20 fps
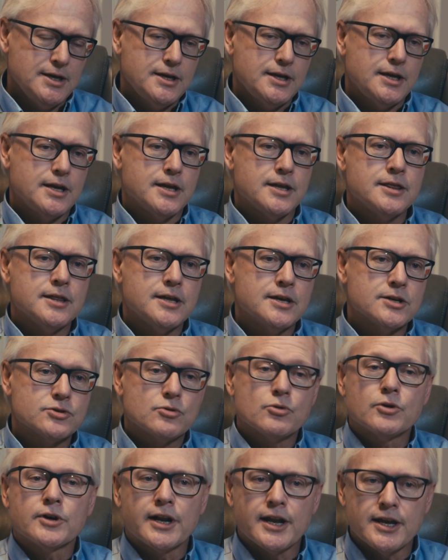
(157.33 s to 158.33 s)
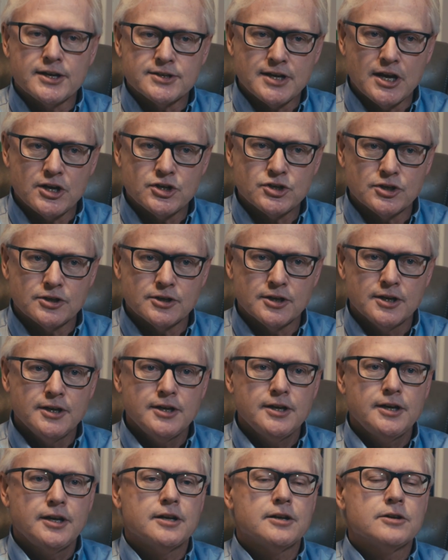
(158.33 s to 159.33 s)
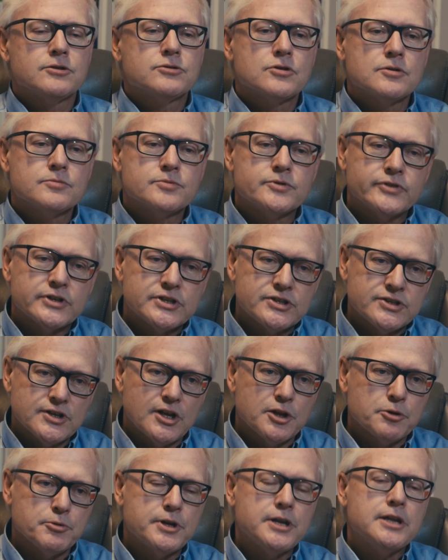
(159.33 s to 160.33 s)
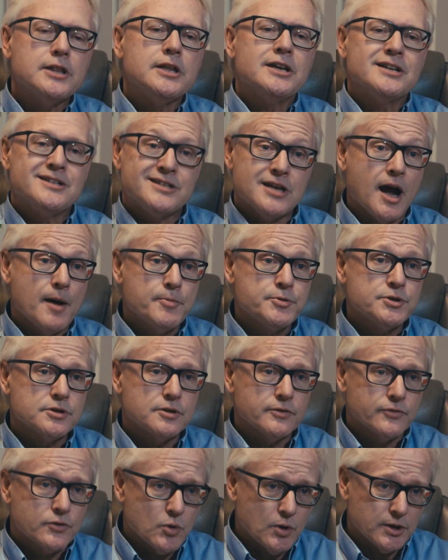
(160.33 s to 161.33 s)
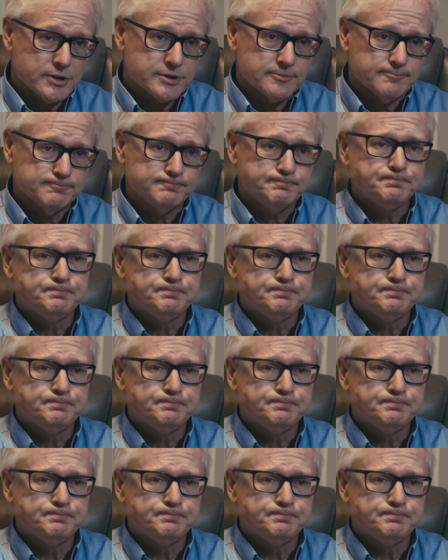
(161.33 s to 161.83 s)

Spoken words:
in this organization in terms of accelerating the adoption of quantum.